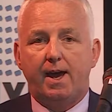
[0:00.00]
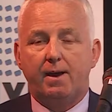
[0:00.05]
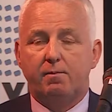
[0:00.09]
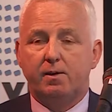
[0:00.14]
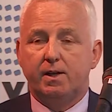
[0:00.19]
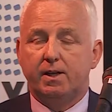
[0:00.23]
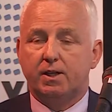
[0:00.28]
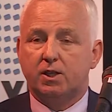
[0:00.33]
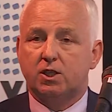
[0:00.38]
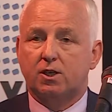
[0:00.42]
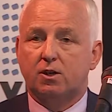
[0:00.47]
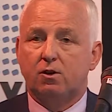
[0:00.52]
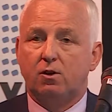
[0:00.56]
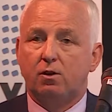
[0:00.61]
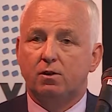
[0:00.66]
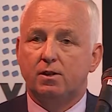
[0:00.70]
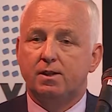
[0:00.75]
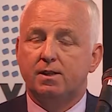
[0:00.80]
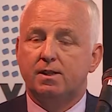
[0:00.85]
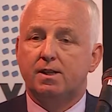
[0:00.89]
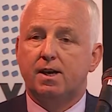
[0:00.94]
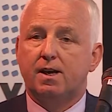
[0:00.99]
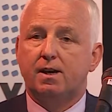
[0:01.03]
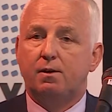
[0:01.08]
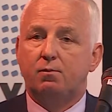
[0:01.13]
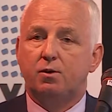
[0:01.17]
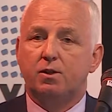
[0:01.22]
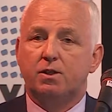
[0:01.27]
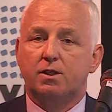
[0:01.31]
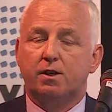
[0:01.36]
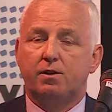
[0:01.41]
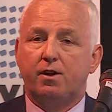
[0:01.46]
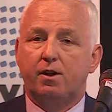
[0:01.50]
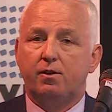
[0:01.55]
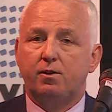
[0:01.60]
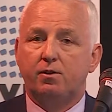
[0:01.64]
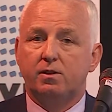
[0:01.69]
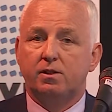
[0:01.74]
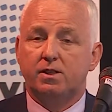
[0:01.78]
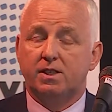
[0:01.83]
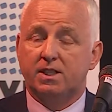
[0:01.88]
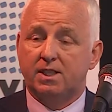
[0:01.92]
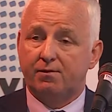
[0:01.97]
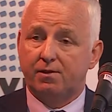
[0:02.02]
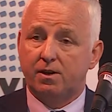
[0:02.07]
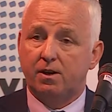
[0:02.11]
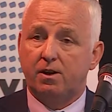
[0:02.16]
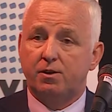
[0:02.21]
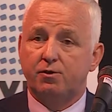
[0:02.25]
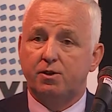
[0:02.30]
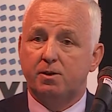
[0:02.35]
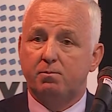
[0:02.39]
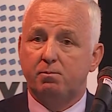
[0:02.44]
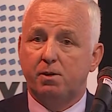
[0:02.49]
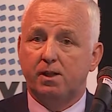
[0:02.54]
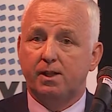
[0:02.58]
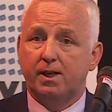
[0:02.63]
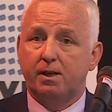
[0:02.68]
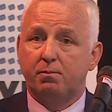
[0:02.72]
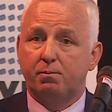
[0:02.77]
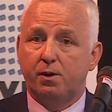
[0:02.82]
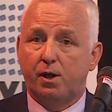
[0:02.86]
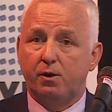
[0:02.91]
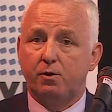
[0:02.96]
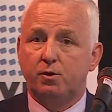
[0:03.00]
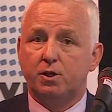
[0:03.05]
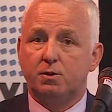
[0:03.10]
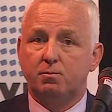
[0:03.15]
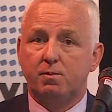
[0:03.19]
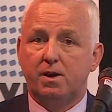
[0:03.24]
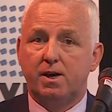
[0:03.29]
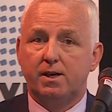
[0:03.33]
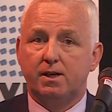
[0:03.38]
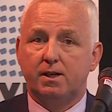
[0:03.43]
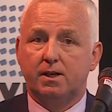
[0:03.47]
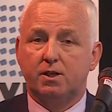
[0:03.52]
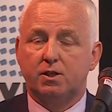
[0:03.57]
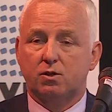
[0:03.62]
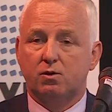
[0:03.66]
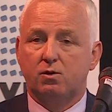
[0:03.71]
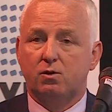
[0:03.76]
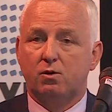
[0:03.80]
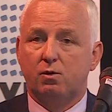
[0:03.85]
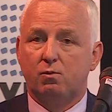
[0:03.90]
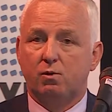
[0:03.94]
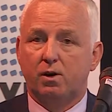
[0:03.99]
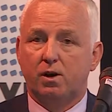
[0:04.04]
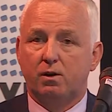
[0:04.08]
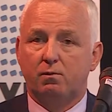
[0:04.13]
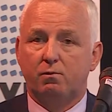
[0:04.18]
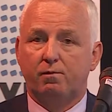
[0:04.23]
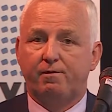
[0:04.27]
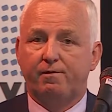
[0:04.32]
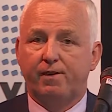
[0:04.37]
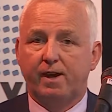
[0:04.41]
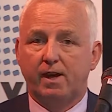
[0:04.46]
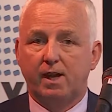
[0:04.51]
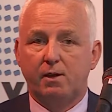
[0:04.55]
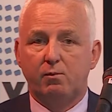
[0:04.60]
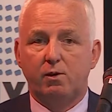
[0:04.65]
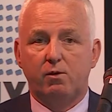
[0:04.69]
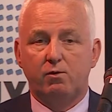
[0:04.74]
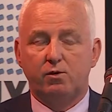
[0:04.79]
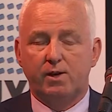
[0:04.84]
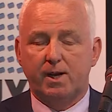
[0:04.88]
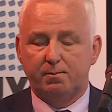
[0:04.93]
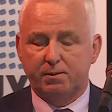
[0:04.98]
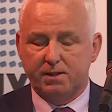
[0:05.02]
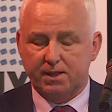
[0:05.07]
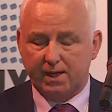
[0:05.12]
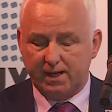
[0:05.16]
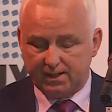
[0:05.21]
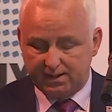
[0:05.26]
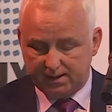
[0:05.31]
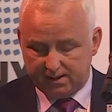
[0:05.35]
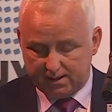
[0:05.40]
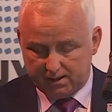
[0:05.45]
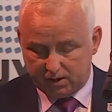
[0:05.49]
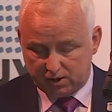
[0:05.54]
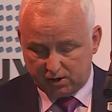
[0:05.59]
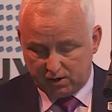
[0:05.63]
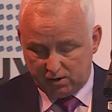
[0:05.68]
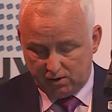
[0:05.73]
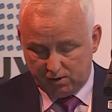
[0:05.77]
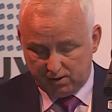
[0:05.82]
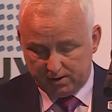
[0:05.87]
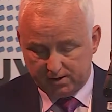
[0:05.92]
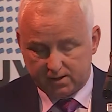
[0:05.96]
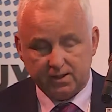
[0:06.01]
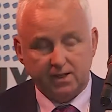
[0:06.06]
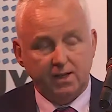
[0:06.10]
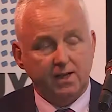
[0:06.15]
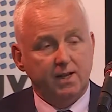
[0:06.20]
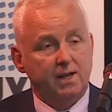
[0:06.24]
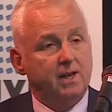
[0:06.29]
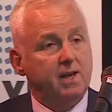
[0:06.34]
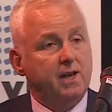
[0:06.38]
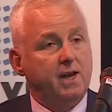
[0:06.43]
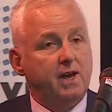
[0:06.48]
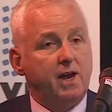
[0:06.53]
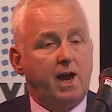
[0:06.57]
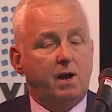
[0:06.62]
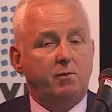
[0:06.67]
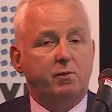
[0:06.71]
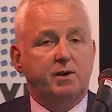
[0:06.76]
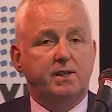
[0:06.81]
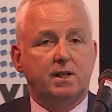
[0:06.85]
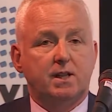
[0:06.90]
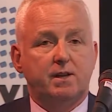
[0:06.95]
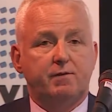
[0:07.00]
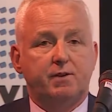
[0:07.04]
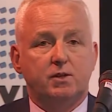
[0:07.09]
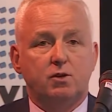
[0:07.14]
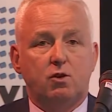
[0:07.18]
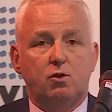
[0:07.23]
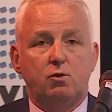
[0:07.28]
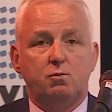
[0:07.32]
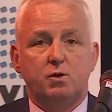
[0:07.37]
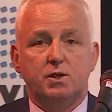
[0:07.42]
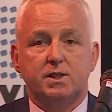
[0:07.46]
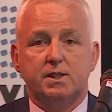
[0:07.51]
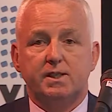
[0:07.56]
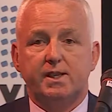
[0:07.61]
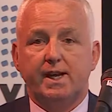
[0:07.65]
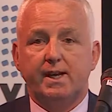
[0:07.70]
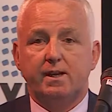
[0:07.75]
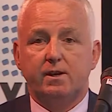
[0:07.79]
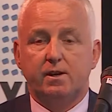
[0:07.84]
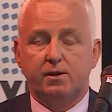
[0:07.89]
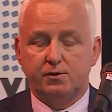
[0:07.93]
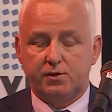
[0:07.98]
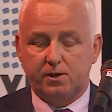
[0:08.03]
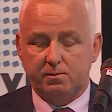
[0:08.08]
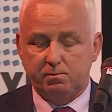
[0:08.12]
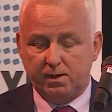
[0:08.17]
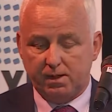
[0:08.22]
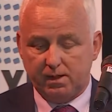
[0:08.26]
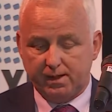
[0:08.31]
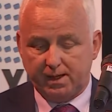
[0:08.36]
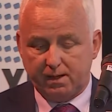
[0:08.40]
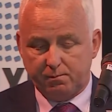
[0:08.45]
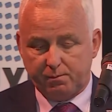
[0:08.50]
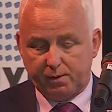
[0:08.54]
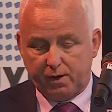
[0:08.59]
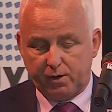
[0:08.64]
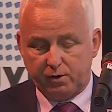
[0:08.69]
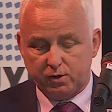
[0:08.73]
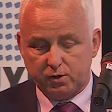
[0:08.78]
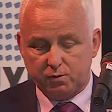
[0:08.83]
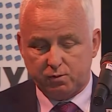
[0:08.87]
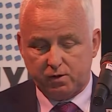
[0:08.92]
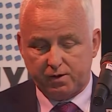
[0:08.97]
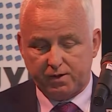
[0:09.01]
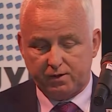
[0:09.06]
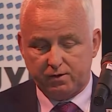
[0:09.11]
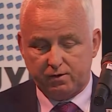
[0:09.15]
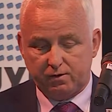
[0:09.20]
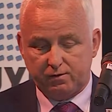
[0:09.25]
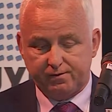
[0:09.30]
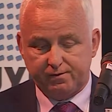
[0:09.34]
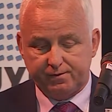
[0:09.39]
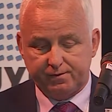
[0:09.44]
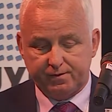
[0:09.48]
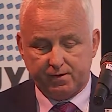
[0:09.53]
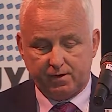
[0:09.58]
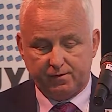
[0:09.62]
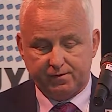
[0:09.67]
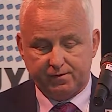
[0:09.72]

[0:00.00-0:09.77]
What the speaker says: In Scotland, that was around the £700 million mark, so we're fairly well represented in Scotland. And we delivered almost £900 million worth of